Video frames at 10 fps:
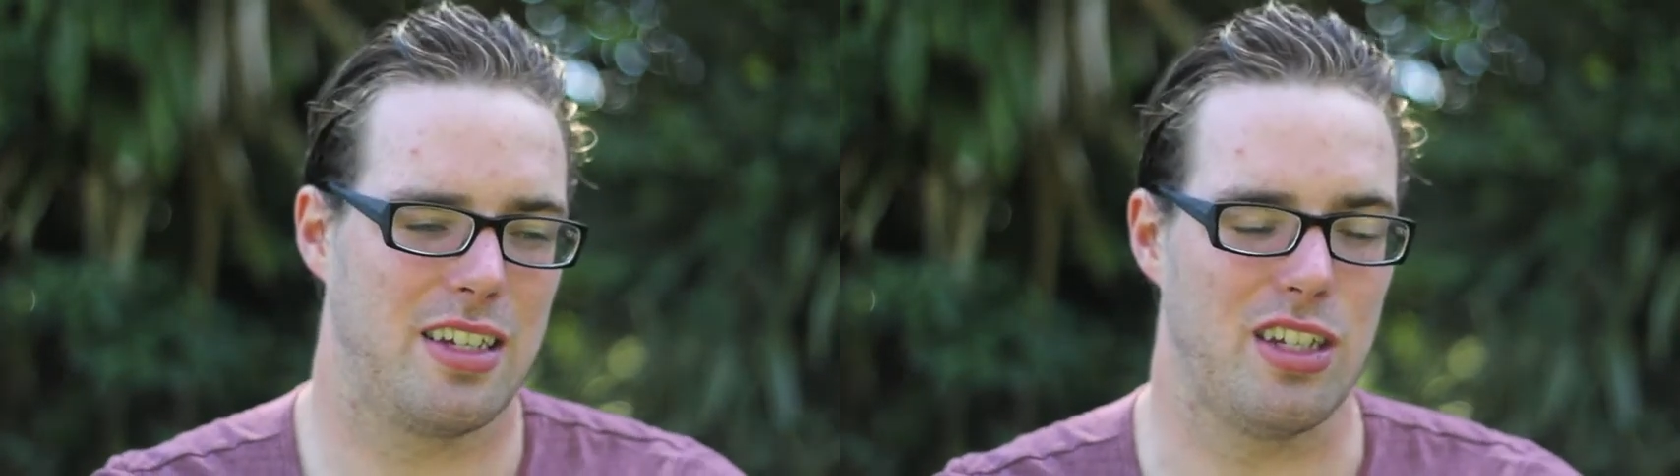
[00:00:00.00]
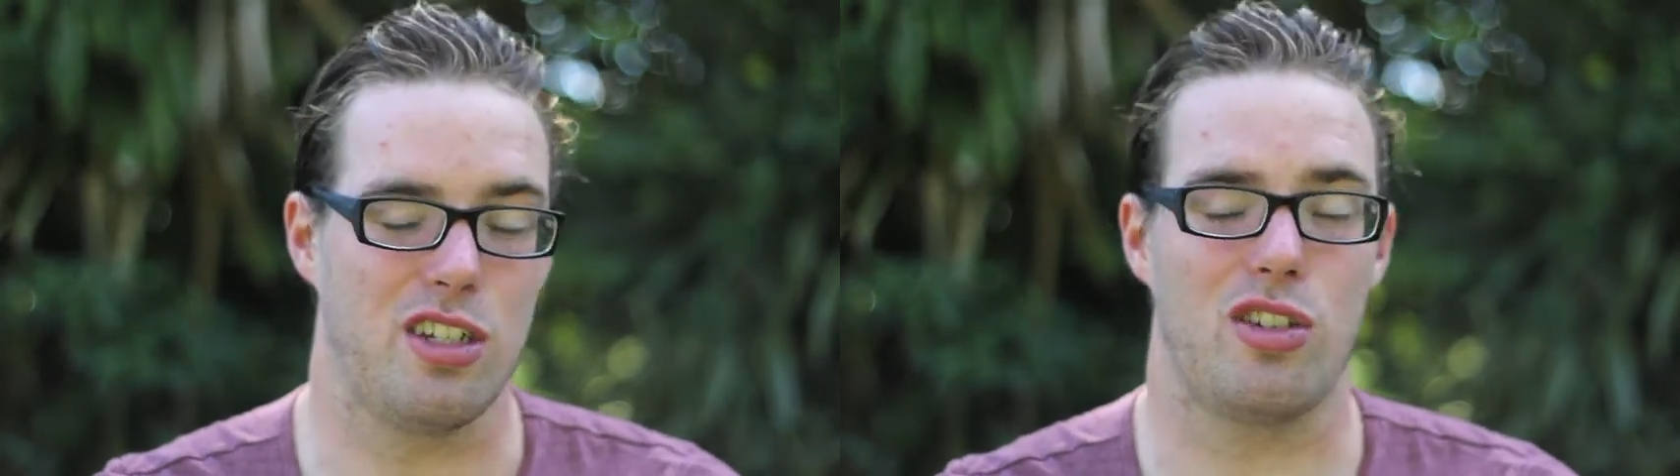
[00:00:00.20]

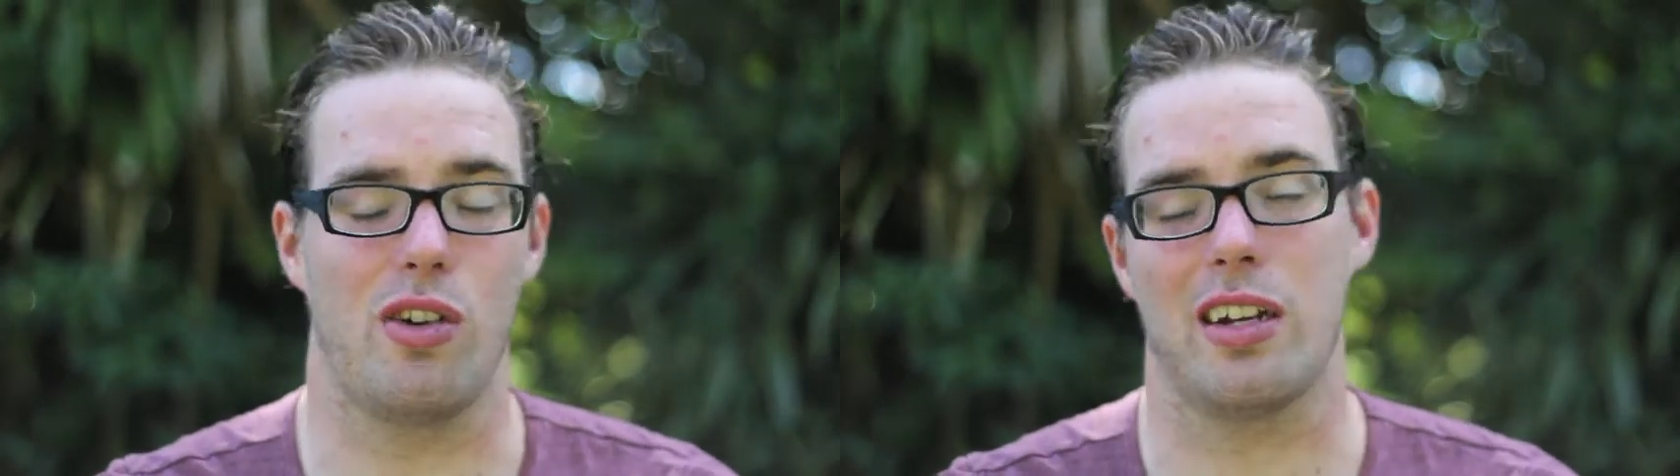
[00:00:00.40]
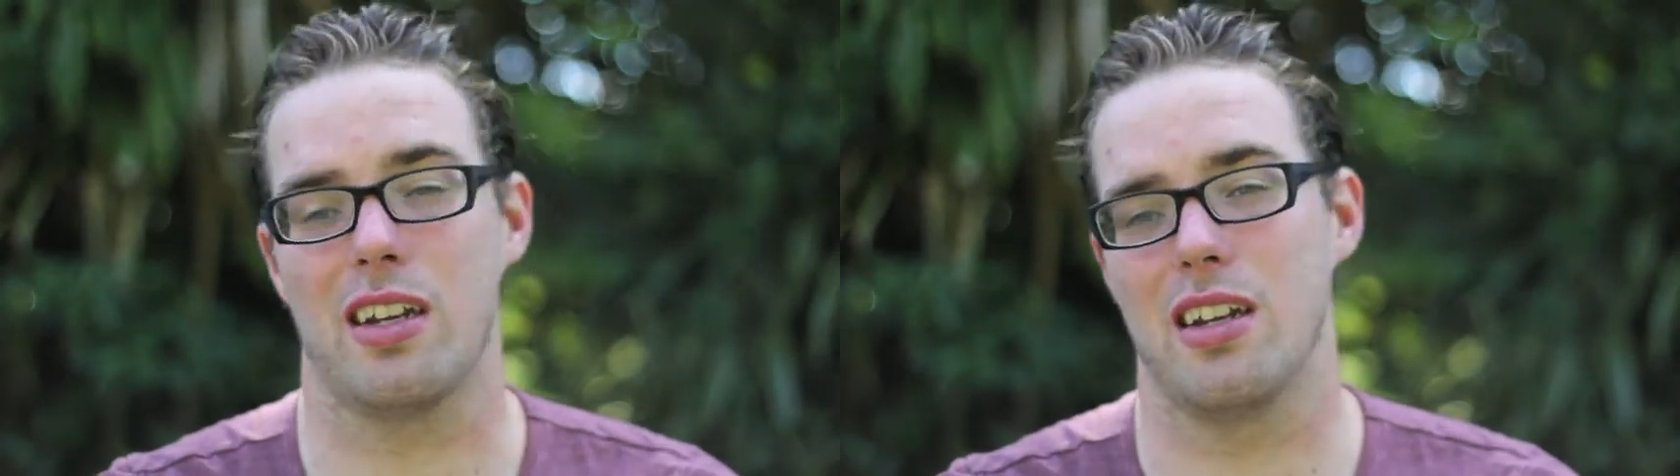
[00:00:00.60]

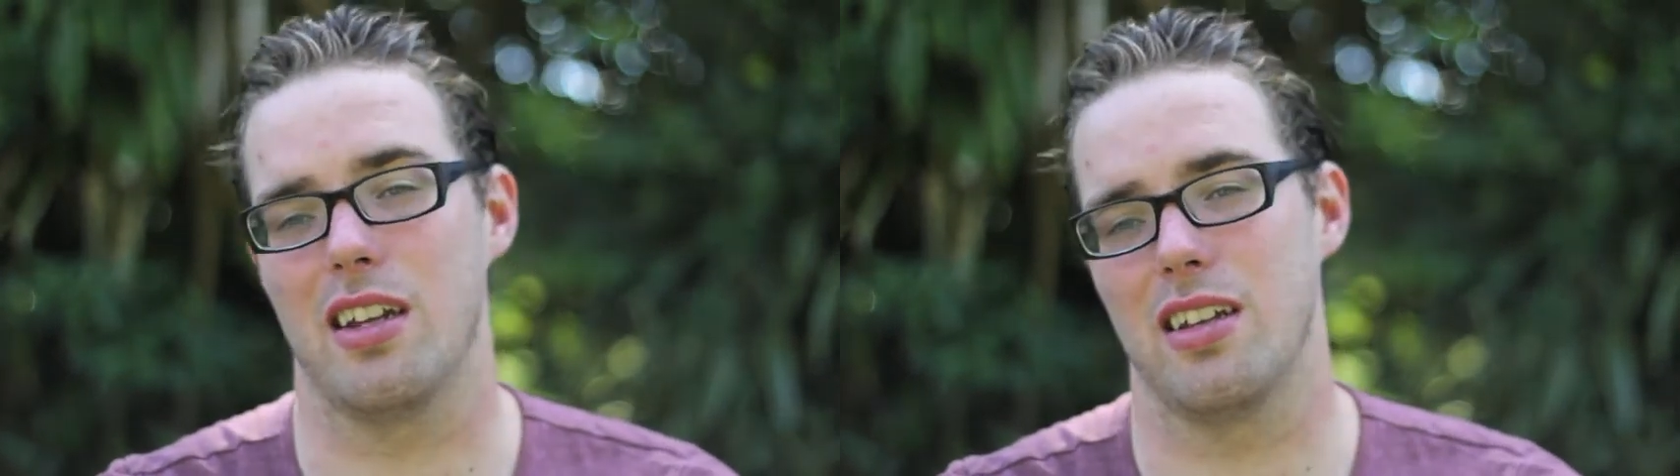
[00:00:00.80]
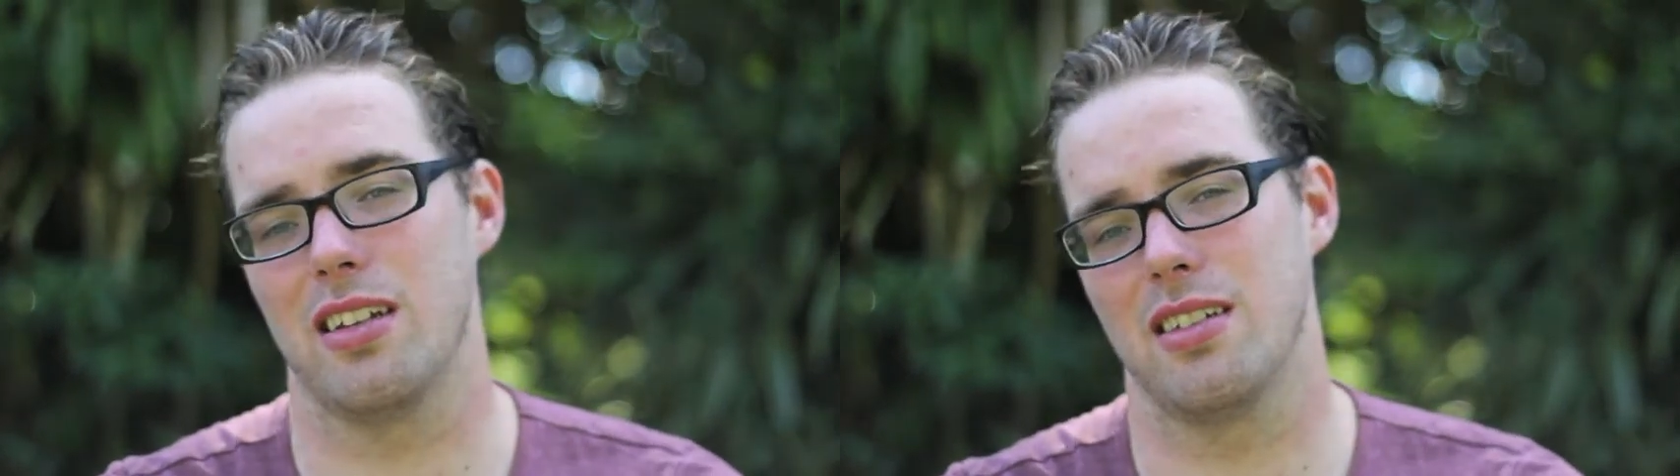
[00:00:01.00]
constricted to
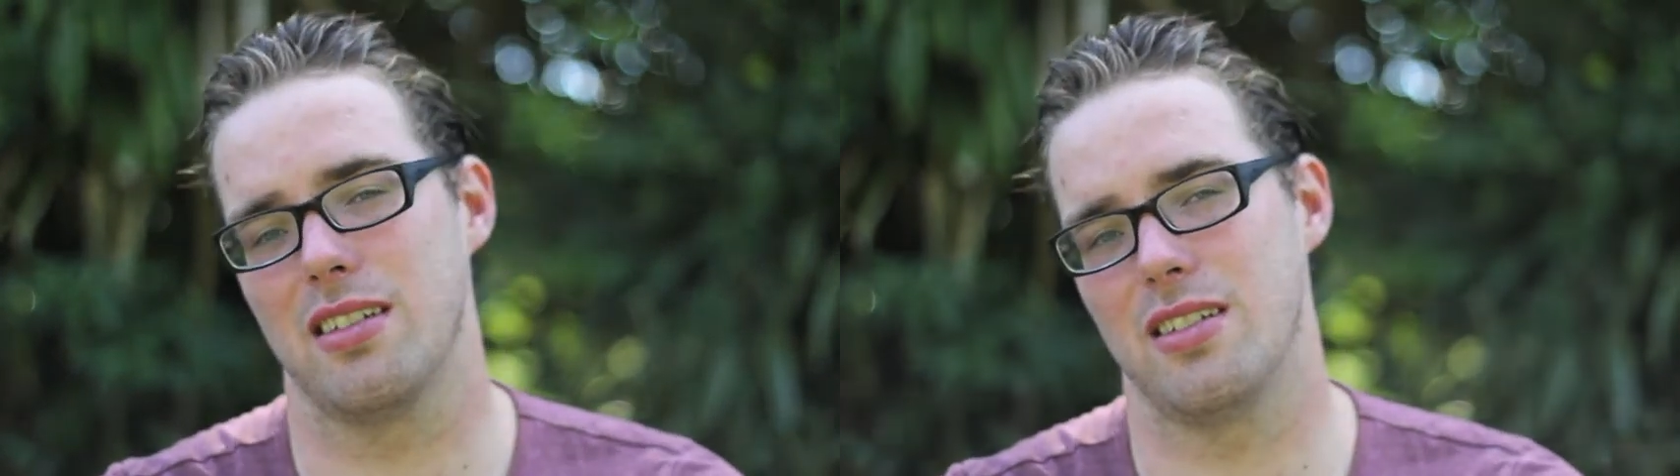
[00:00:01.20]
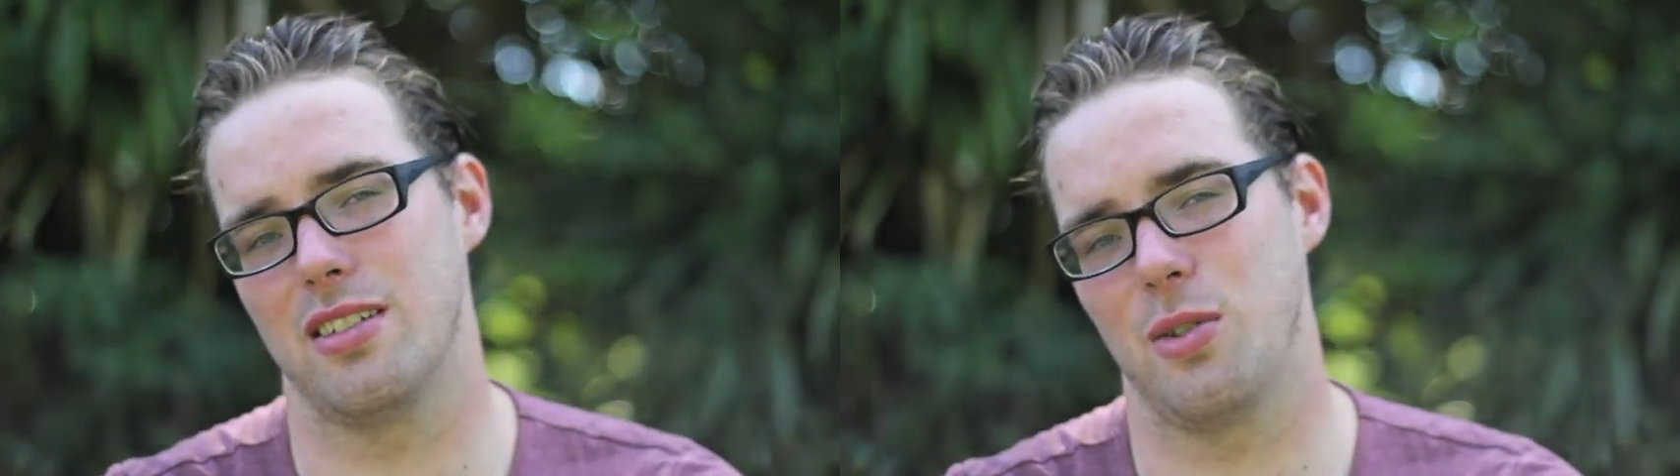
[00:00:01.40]

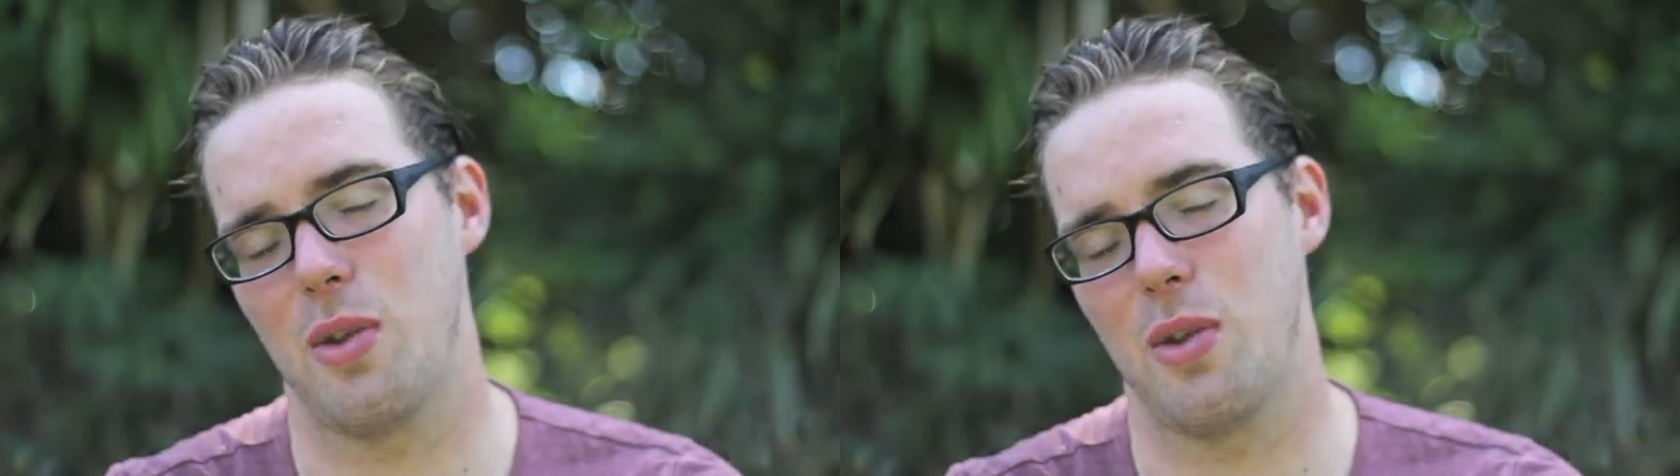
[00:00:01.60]
do